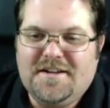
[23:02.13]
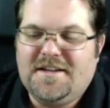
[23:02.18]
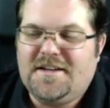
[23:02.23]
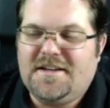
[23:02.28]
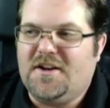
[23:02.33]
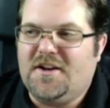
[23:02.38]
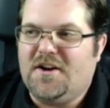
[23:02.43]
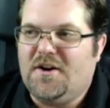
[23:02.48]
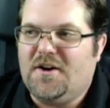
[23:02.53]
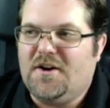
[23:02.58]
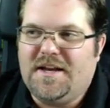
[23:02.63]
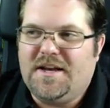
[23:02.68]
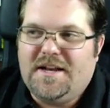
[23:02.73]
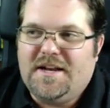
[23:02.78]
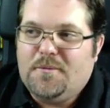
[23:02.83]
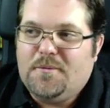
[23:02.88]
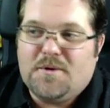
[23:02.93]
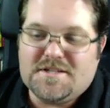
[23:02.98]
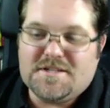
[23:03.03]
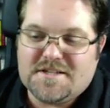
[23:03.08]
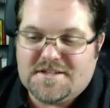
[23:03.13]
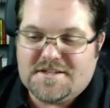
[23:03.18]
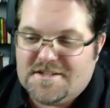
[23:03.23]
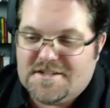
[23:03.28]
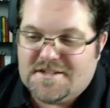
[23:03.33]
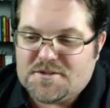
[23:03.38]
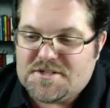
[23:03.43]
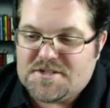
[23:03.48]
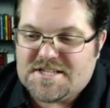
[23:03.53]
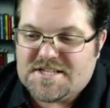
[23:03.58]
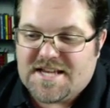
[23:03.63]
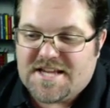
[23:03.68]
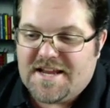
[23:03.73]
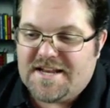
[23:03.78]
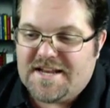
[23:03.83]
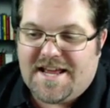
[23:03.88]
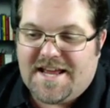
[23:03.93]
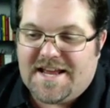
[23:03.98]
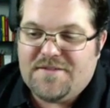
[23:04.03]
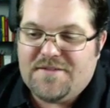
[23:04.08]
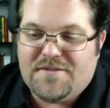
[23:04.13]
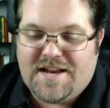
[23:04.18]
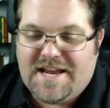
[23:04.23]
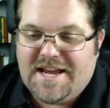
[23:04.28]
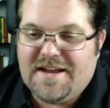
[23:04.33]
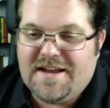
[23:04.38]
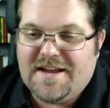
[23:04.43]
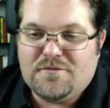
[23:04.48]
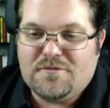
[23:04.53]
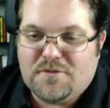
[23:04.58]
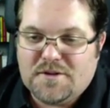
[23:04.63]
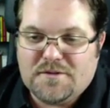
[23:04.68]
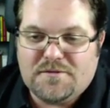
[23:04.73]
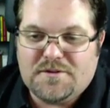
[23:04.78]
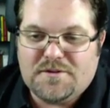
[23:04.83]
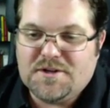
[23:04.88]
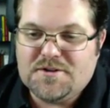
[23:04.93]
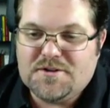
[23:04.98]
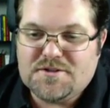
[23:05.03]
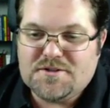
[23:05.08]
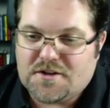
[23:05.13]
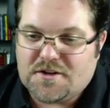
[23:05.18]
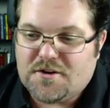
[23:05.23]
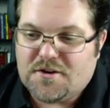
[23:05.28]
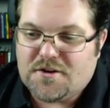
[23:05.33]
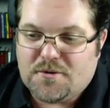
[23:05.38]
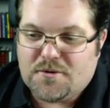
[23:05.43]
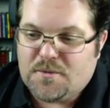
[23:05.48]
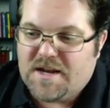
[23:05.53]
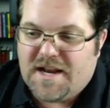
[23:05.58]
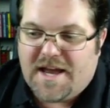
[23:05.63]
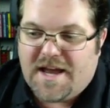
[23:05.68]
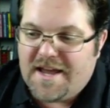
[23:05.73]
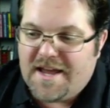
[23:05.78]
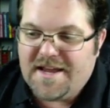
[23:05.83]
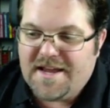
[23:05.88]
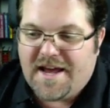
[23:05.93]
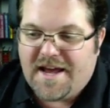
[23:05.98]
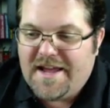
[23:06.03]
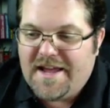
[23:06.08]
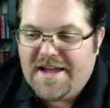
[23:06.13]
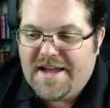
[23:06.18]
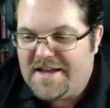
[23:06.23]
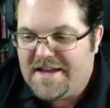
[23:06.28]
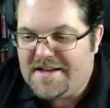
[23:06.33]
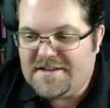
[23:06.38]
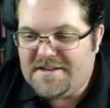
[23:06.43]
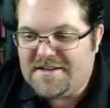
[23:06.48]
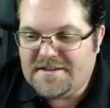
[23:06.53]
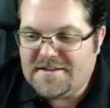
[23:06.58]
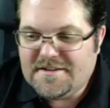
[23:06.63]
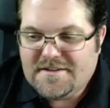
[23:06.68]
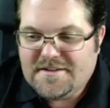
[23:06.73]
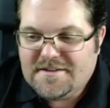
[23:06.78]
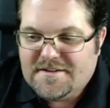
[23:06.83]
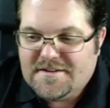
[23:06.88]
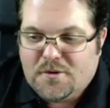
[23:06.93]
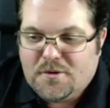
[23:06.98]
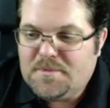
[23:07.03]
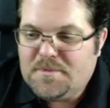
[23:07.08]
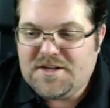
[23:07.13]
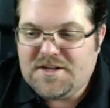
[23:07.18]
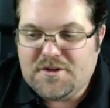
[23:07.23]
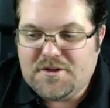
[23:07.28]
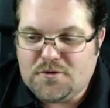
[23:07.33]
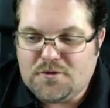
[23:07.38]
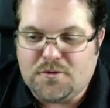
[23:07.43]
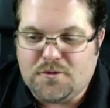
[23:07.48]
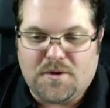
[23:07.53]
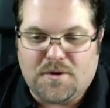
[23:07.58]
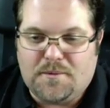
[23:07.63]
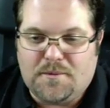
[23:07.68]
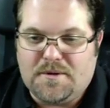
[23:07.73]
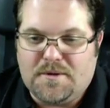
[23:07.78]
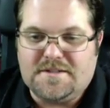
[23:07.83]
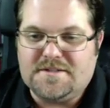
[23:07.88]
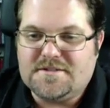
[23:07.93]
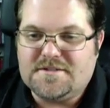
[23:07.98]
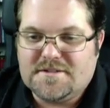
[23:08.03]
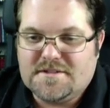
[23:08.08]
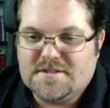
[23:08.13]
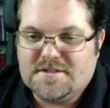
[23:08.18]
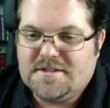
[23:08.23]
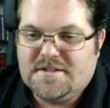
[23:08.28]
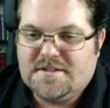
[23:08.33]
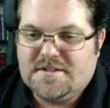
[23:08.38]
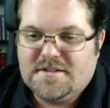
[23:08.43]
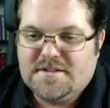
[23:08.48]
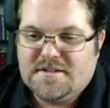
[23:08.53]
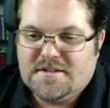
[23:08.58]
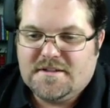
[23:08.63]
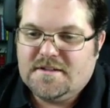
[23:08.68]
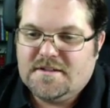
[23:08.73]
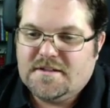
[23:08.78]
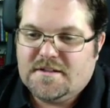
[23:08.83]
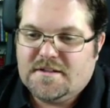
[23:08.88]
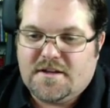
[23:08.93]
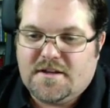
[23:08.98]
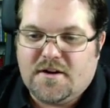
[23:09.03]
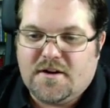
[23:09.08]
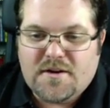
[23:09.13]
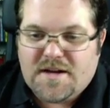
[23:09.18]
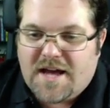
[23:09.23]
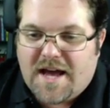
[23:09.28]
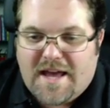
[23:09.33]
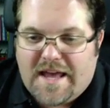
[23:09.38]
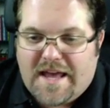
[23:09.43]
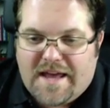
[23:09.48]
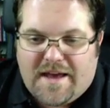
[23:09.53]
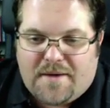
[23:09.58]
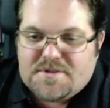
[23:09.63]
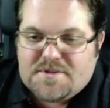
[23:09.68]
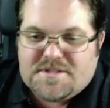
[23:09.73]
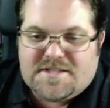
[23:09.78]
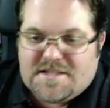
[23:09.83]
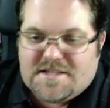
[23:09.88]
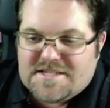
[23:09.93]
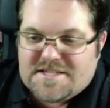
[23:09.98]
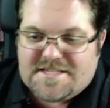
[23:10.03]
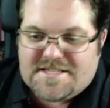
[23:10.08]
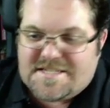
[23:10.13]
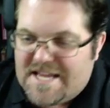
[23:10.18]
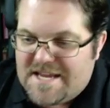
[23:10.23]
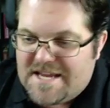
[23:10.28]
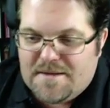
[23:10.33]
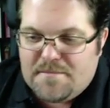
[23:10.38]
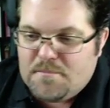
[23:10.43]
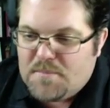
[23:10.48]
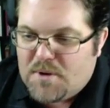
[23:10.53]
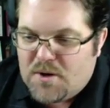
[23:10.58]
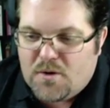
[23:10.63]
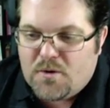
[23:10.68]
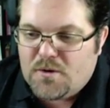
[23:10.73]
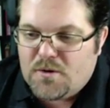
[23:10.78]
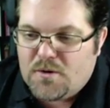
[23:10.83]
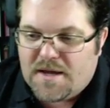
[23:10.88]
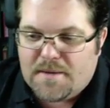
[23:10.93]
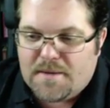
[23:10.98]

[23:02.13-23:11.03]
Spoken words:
You know, and it wasn't, you know, just not even a handful of years ago when I had, nobody knew who I was. You know, I was in the same boat.